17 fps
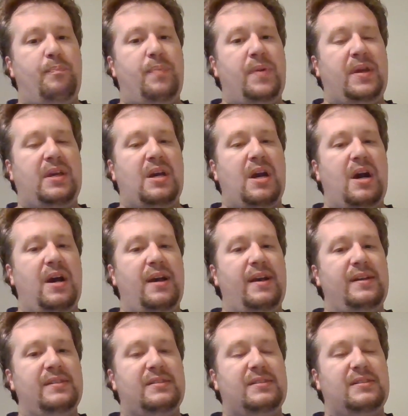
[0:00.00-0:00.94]

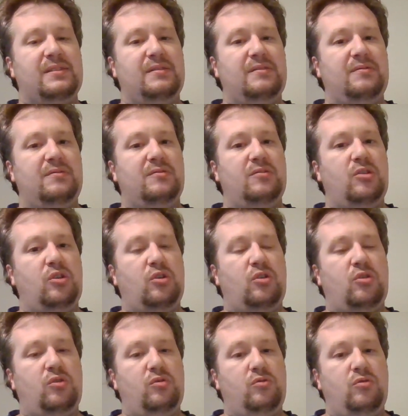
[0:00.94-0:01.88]
because
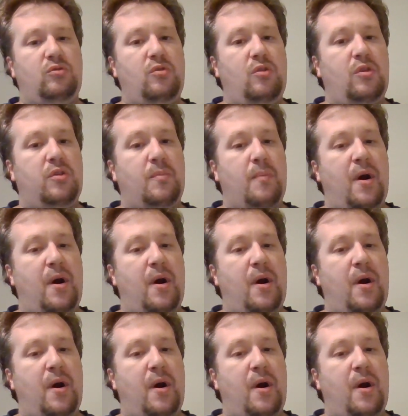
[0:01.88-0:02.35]
the